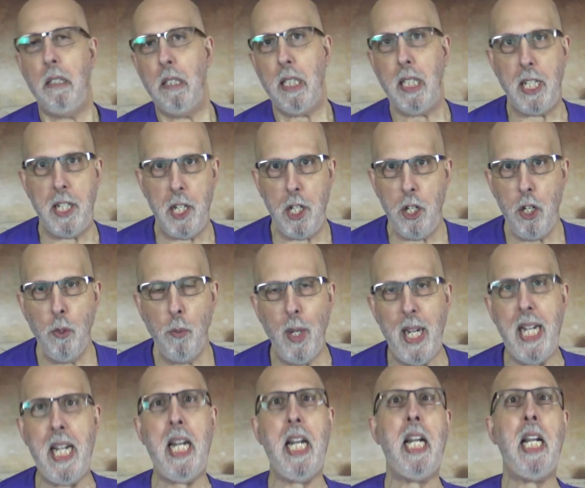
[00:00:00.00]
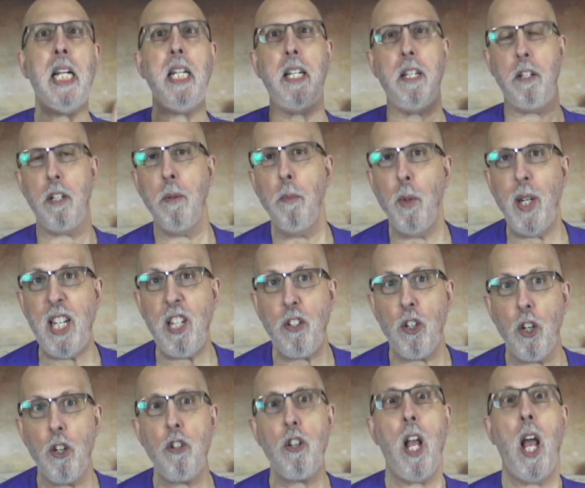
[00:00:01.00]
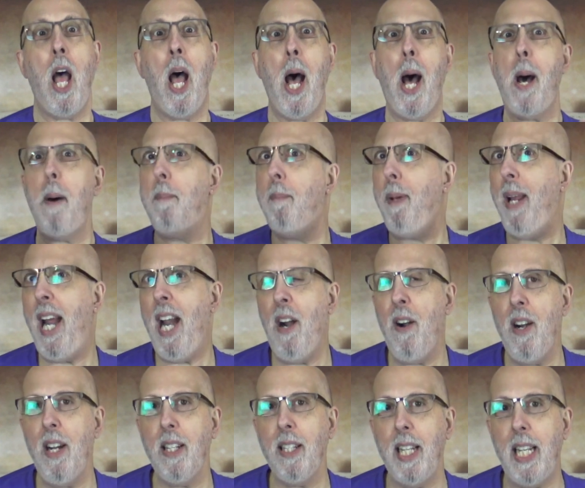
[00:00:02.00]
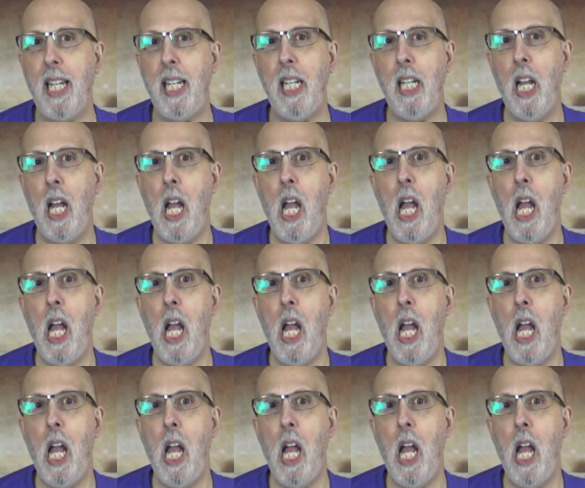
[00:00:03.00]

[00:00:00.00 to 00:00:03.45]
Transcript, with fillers: continued reading, did some research. Apparently,